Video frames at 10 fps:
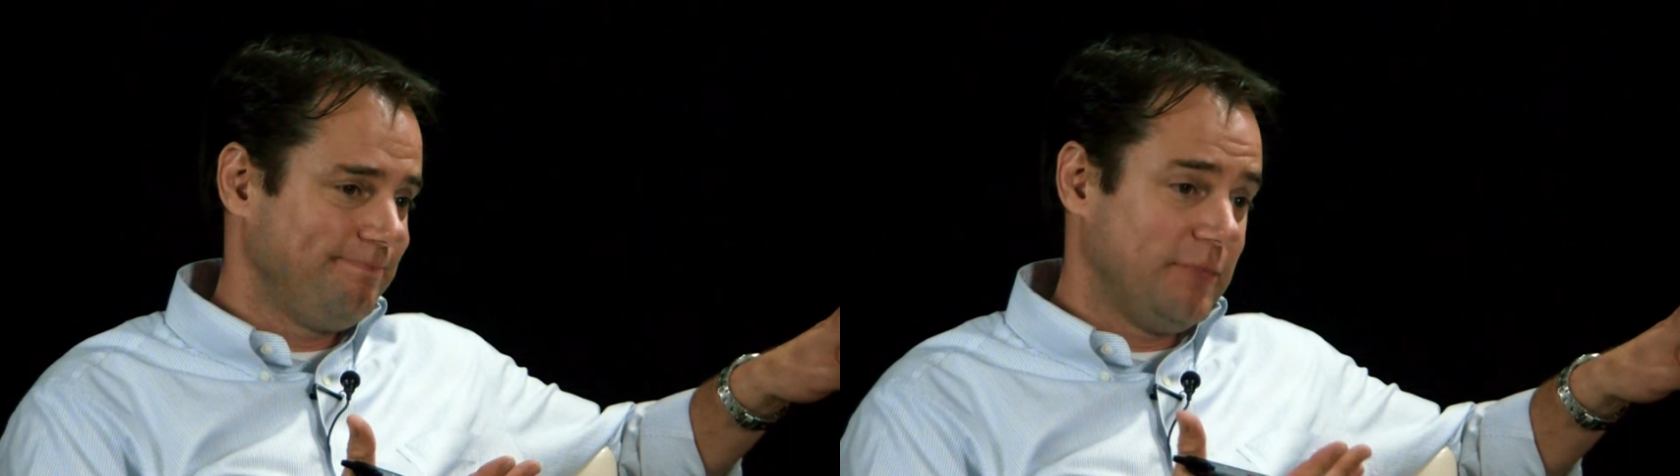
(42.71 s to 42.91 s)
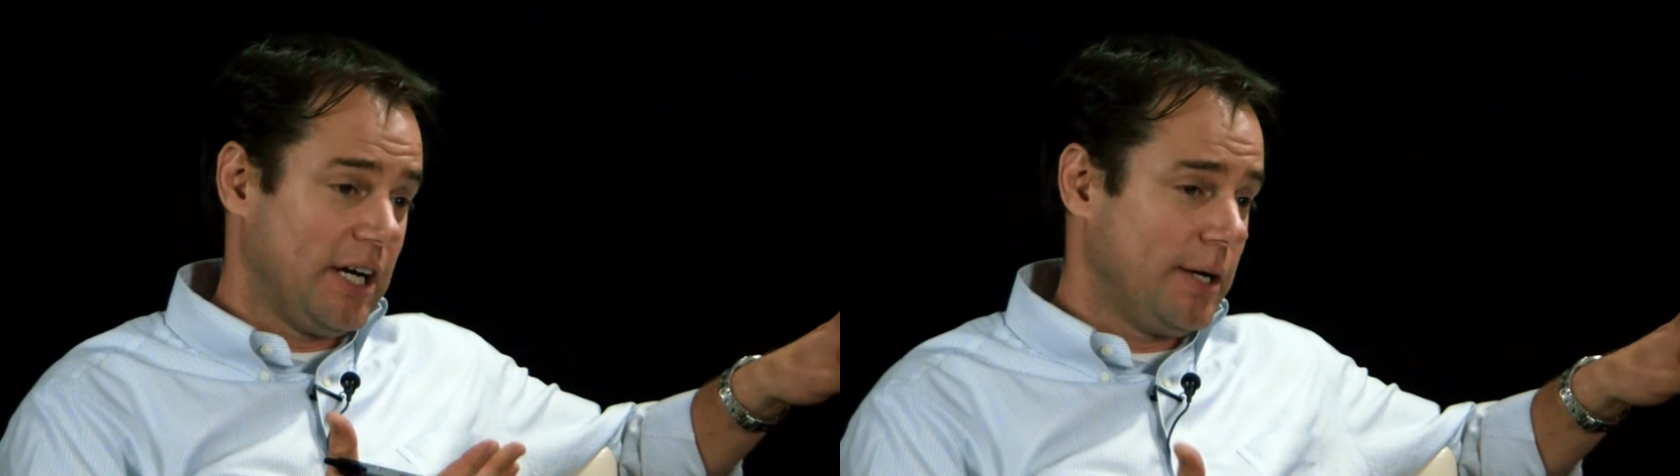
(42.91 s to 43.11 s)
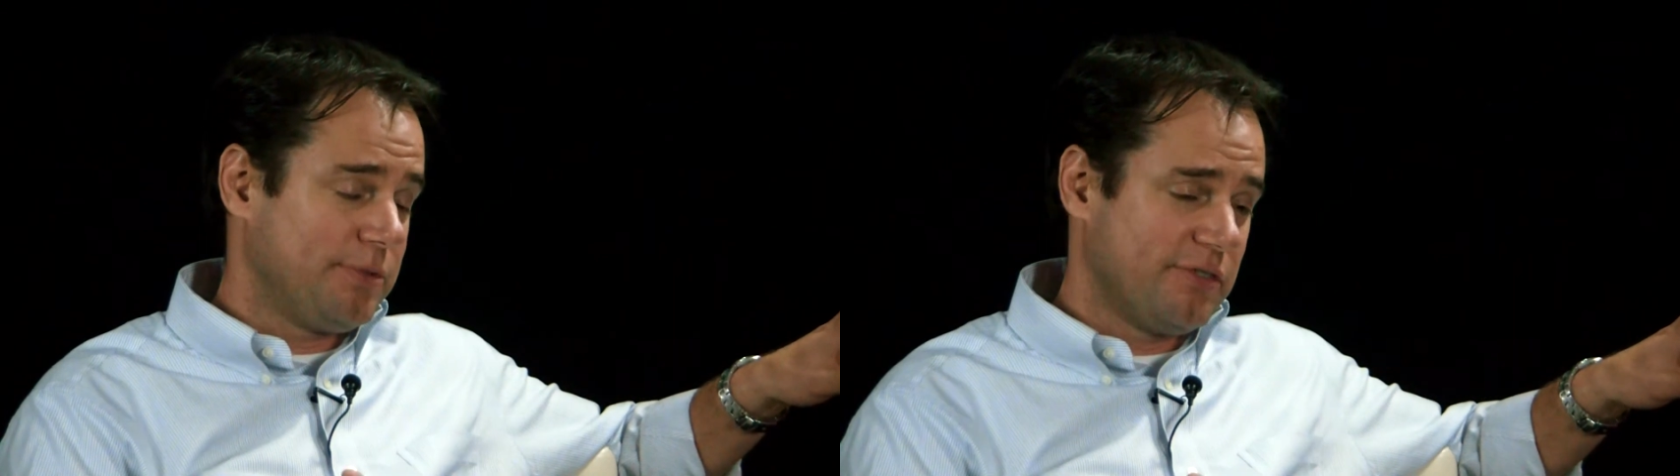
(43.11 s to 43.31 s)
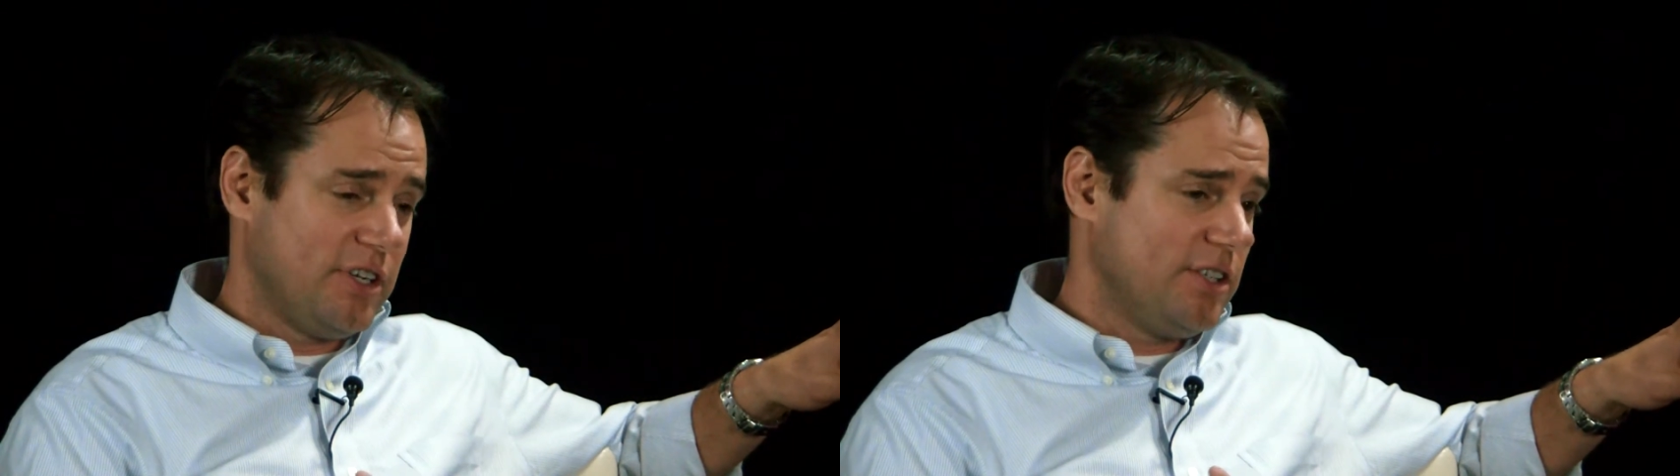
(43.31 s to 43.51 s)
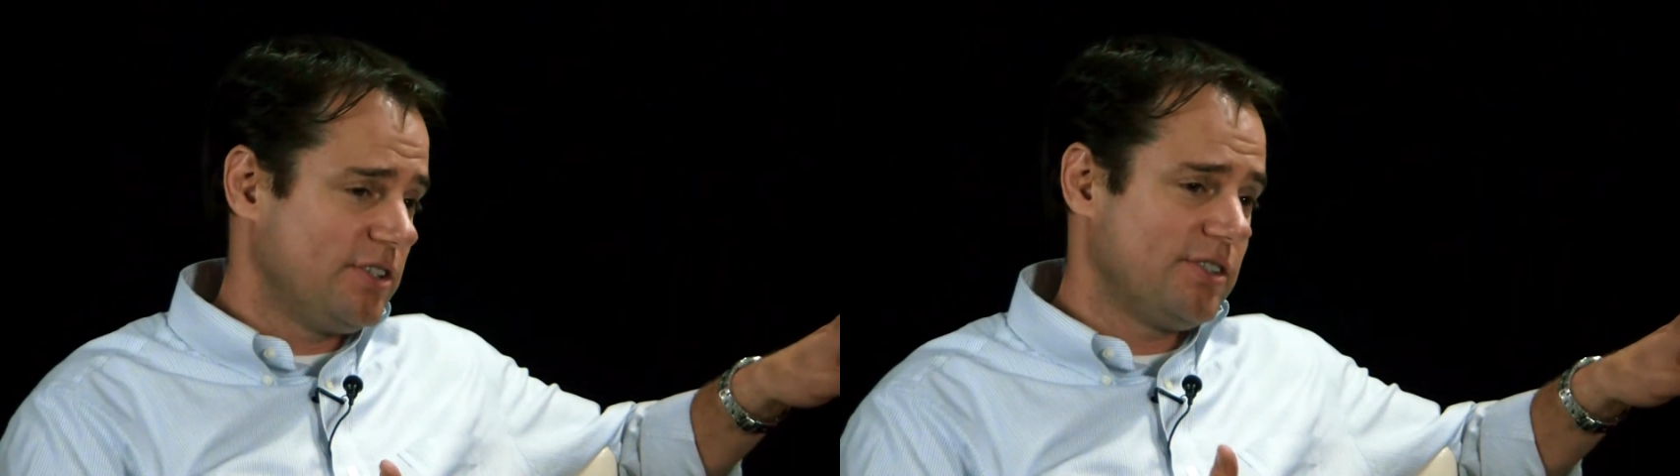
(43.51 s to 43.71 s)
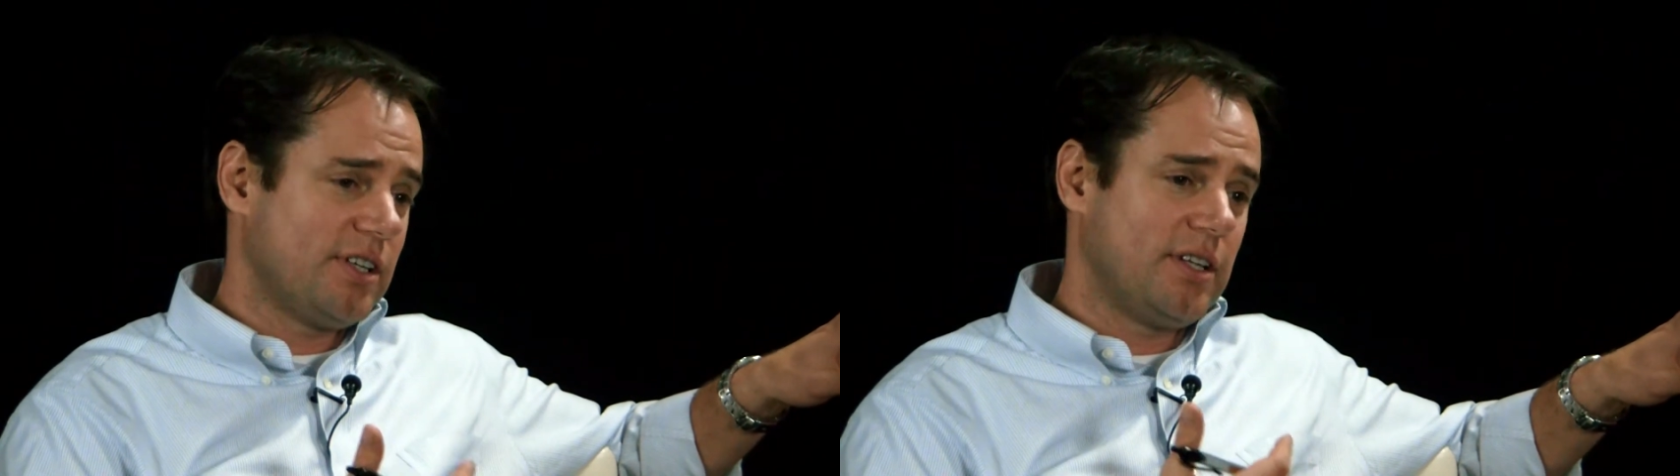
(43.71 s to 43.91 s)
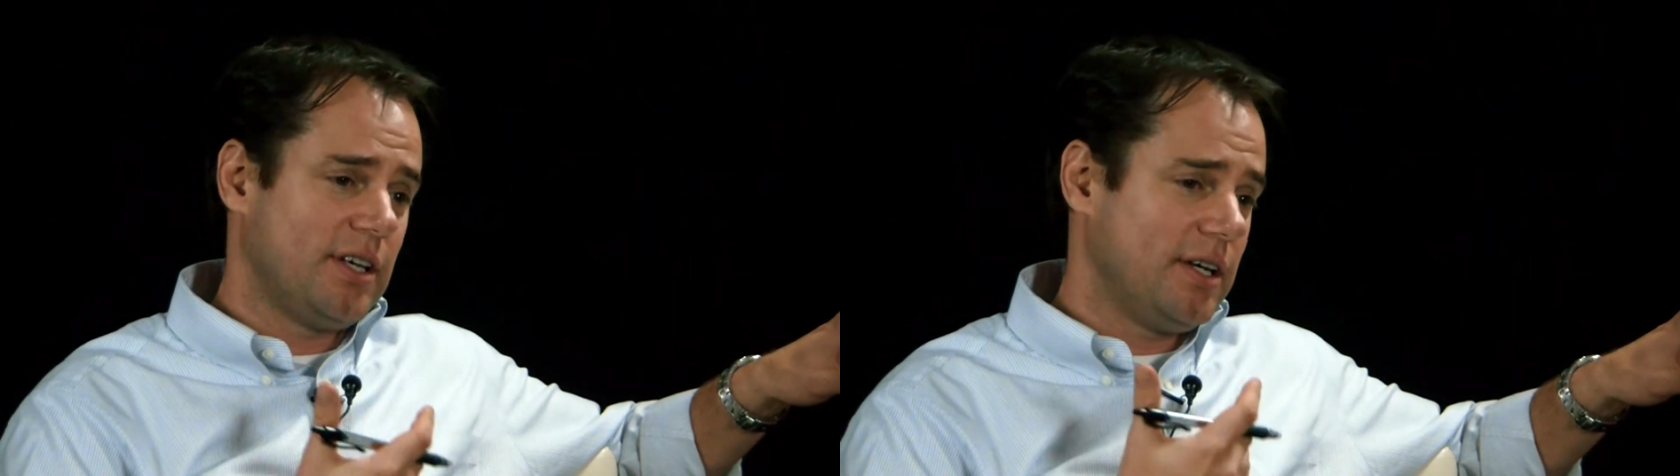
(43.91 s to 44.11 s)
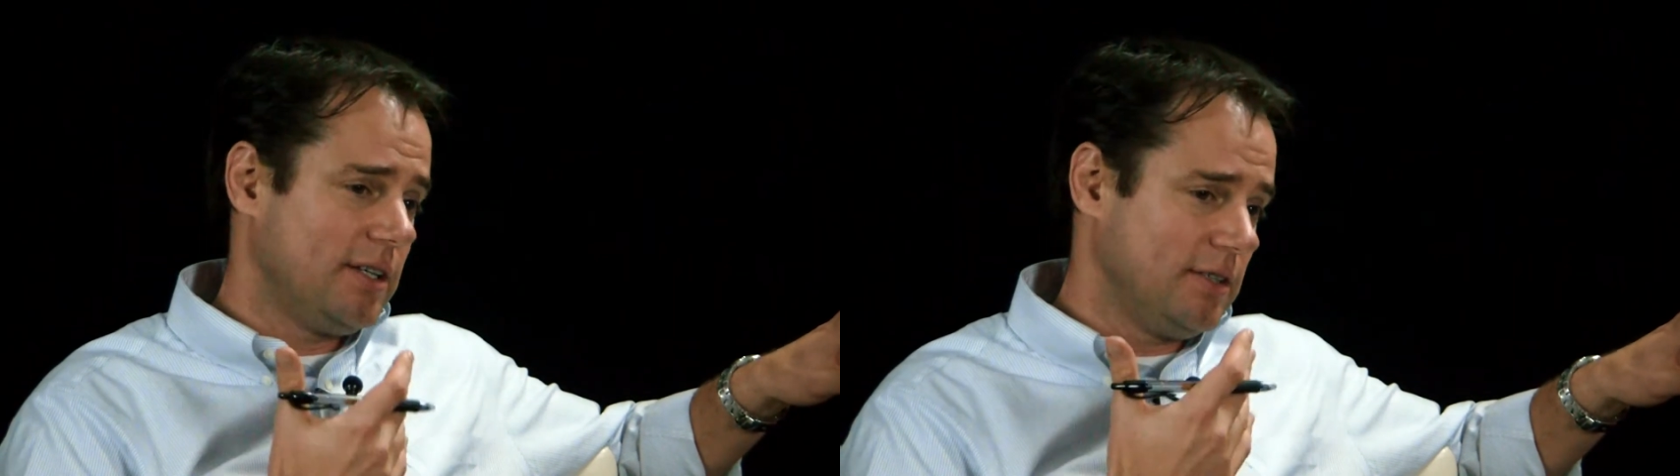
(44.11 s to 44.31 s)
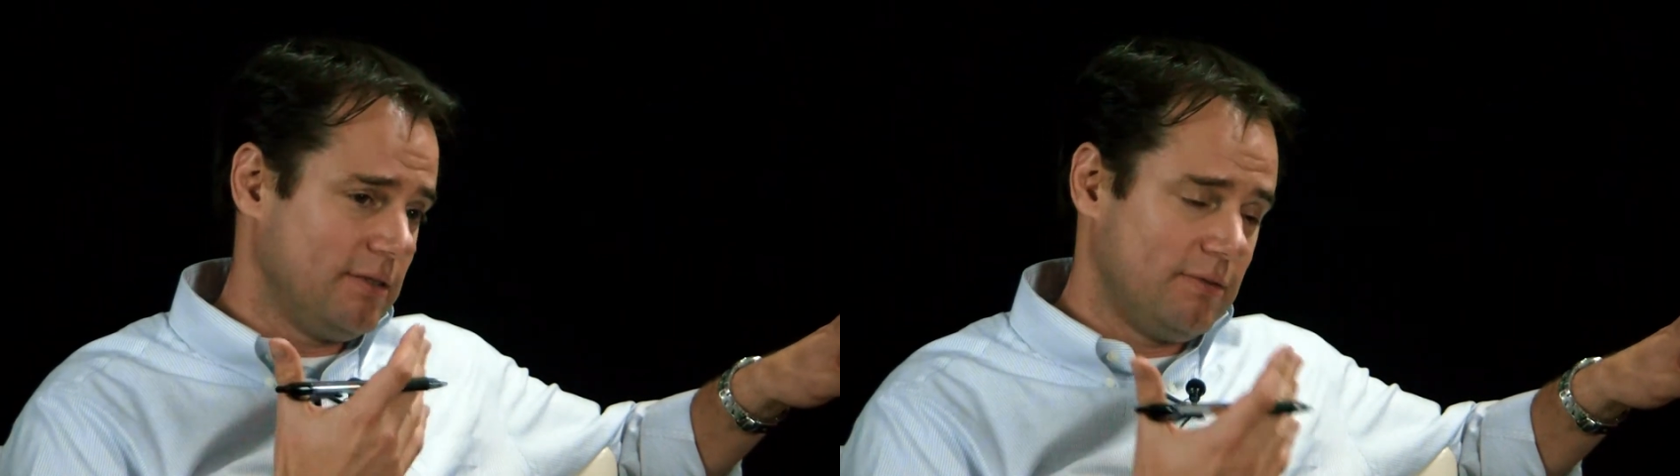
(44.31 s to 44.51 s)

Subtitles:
observations on that